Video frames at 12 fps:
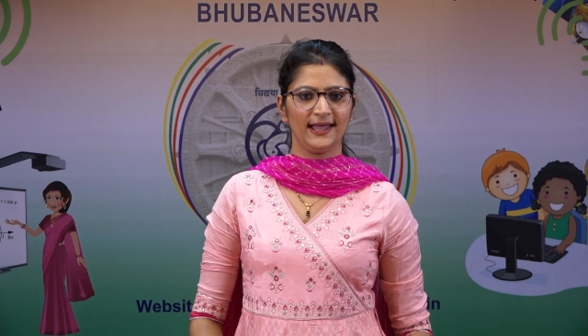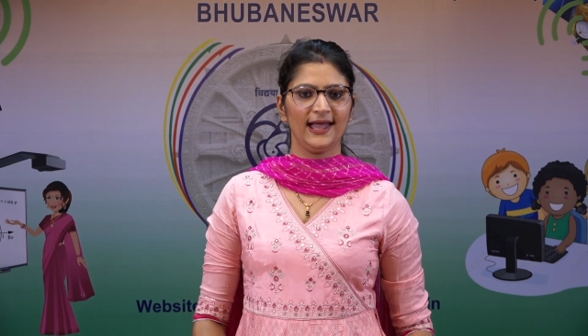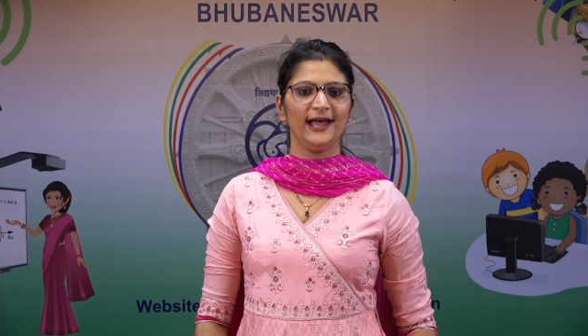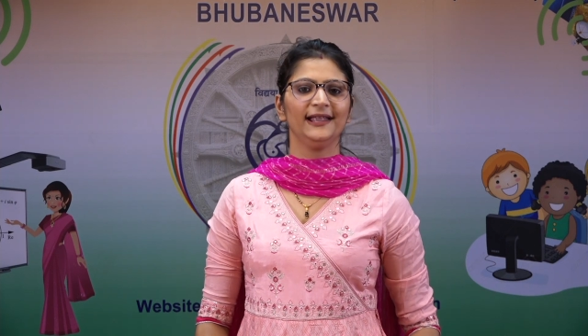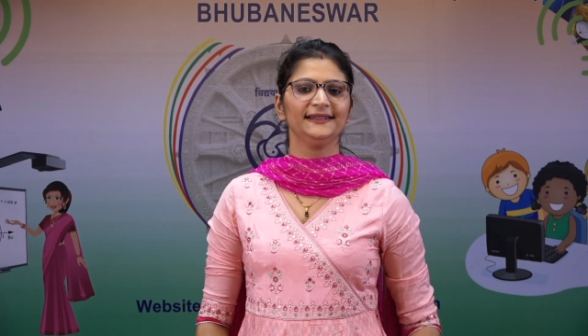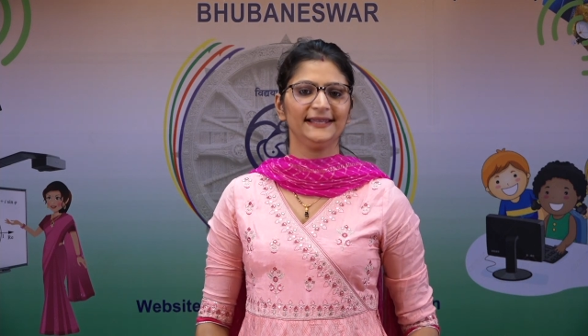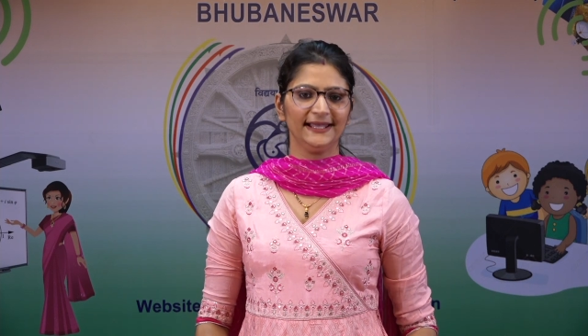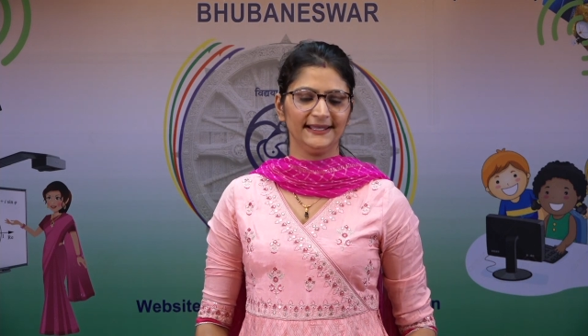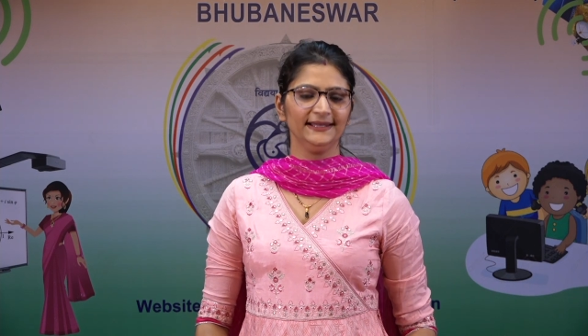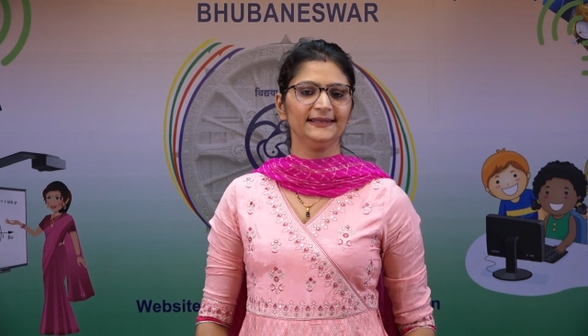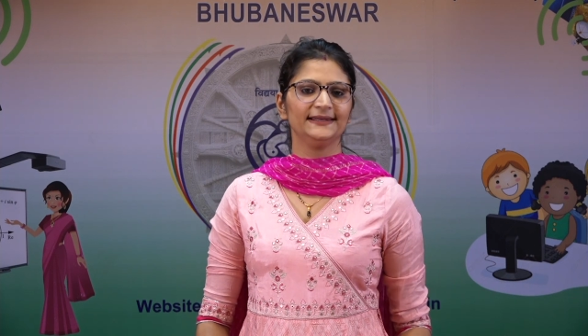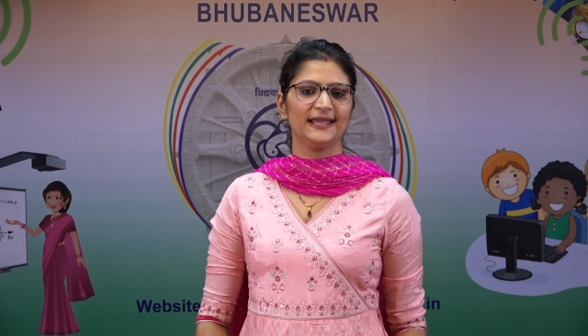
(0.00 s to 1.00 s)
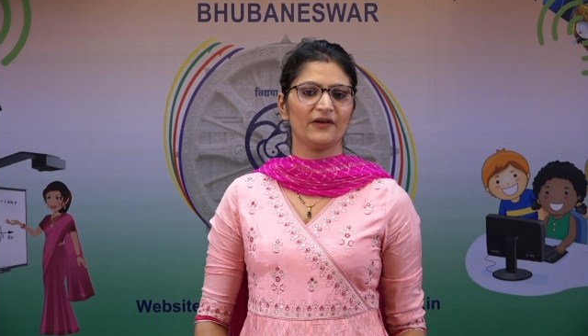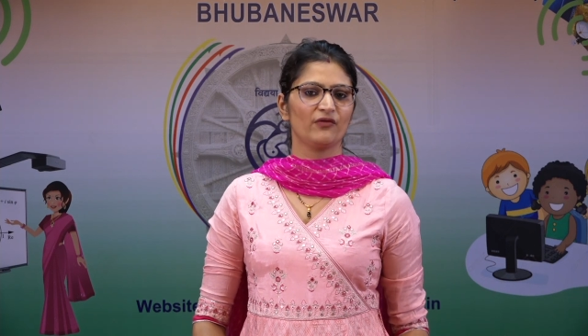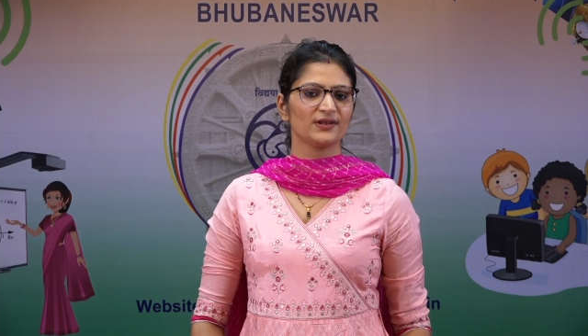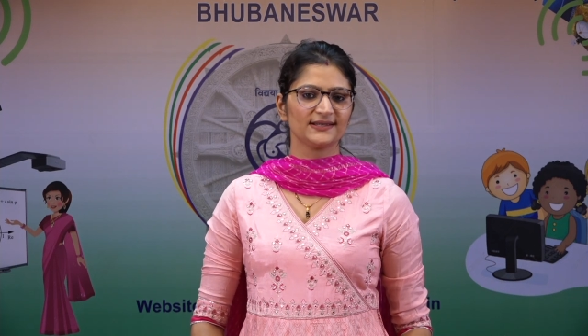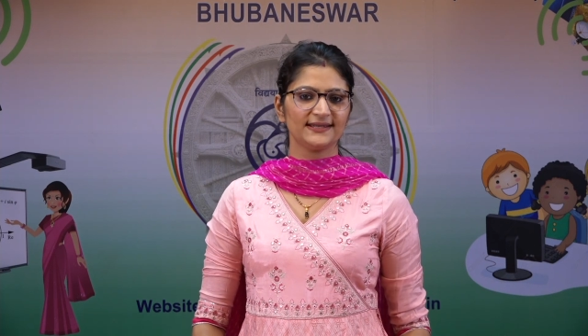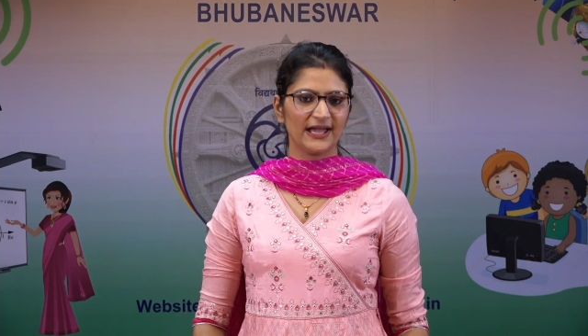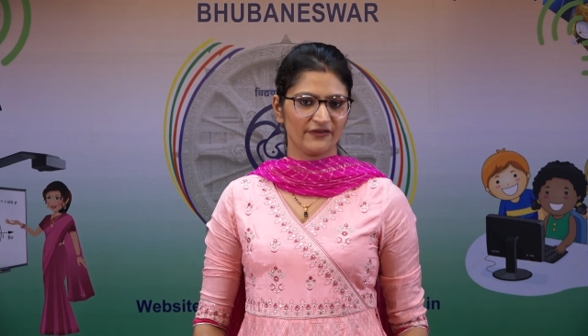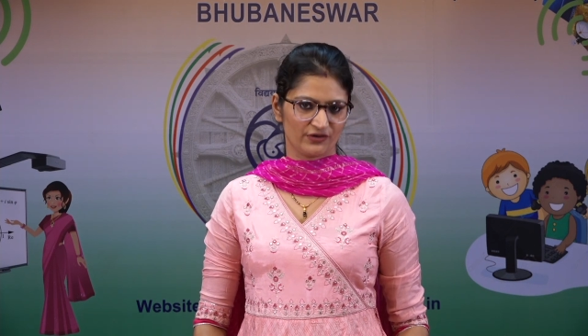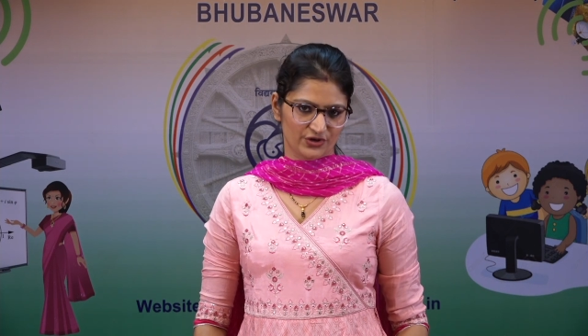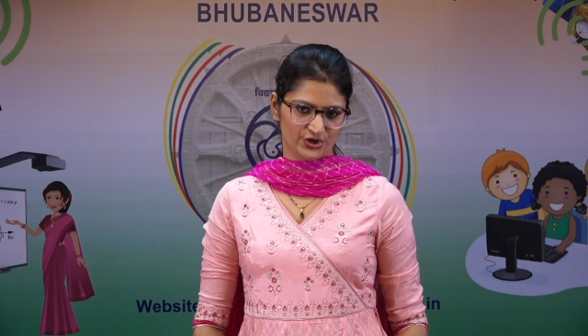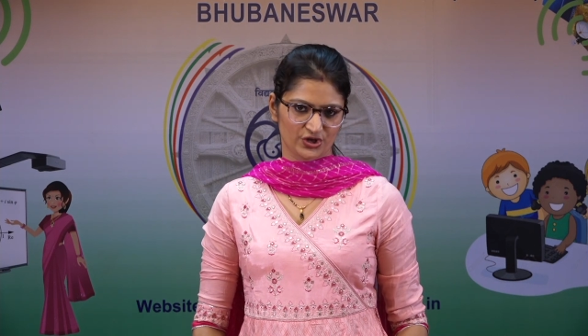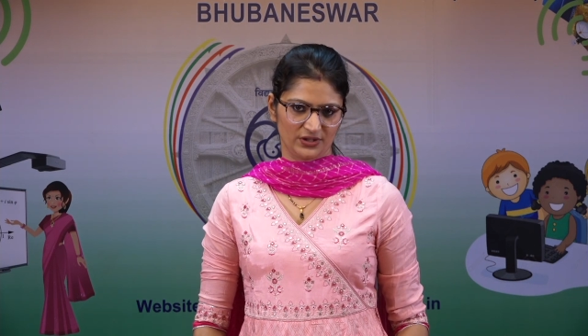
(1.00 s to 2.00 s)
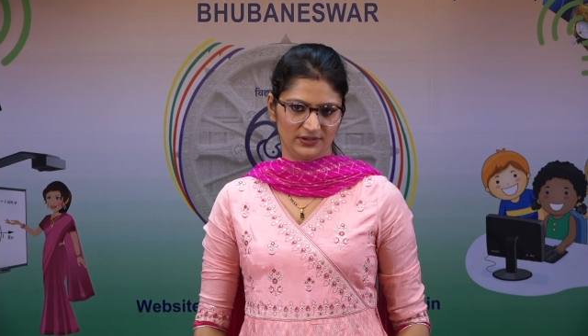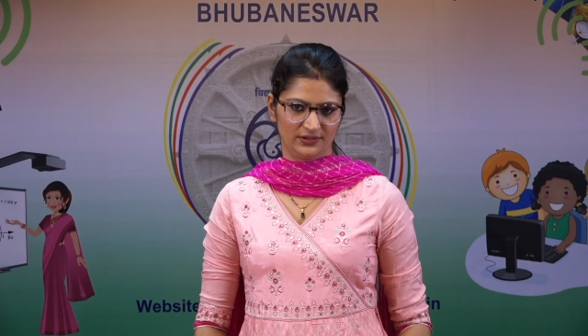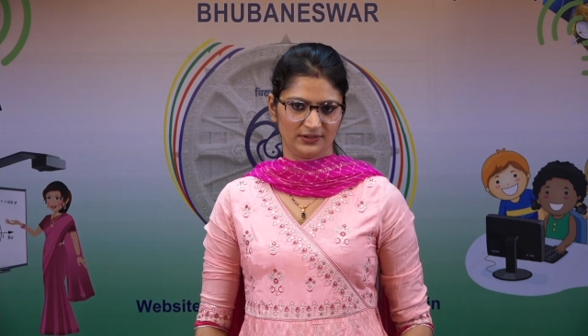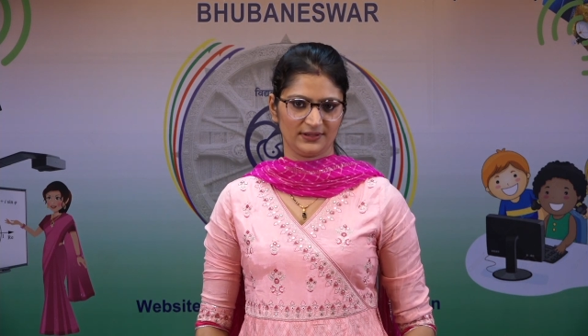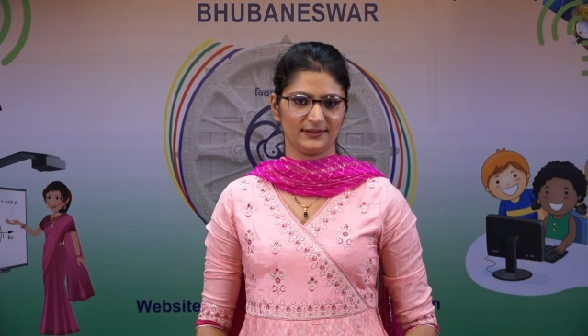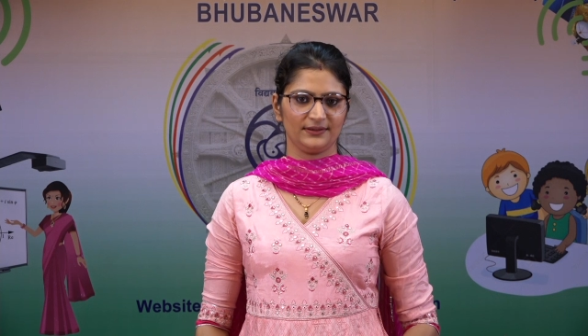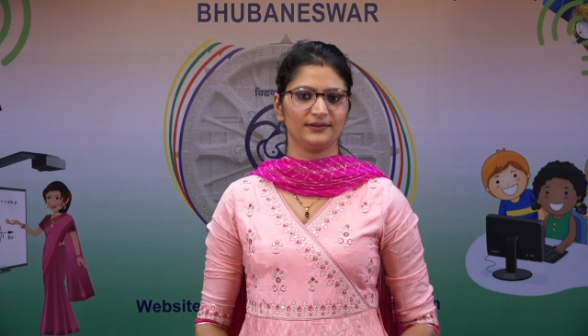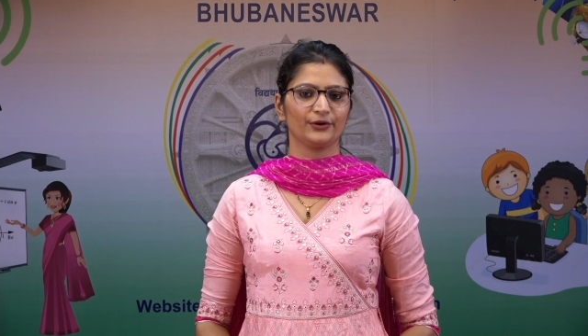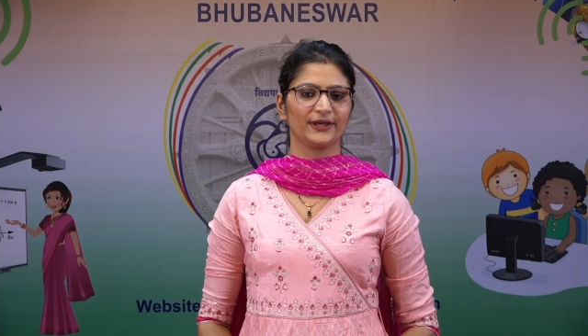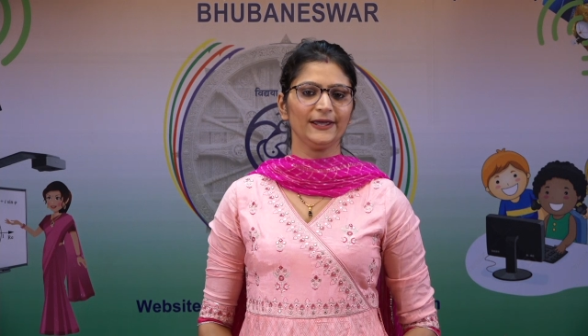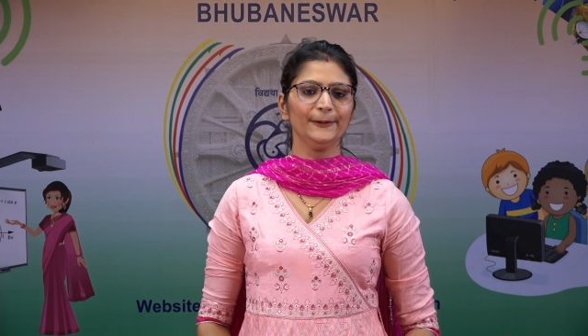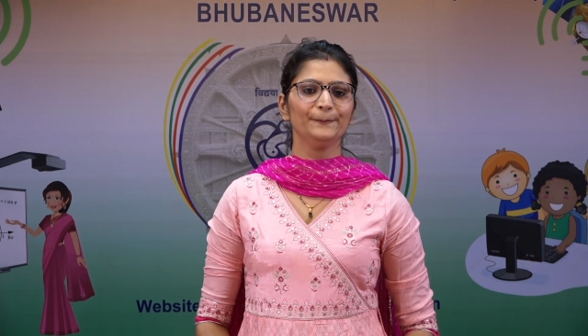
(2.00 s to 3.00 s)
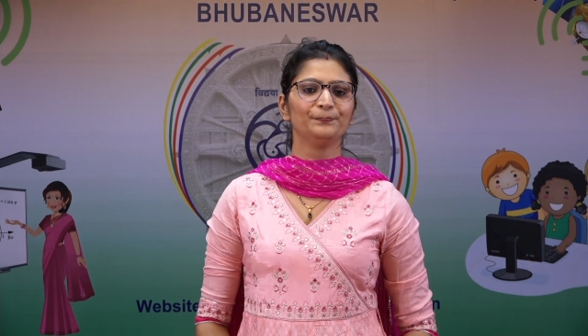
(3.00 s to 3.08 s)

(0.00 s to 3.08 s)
and then there was a diversion. Okay?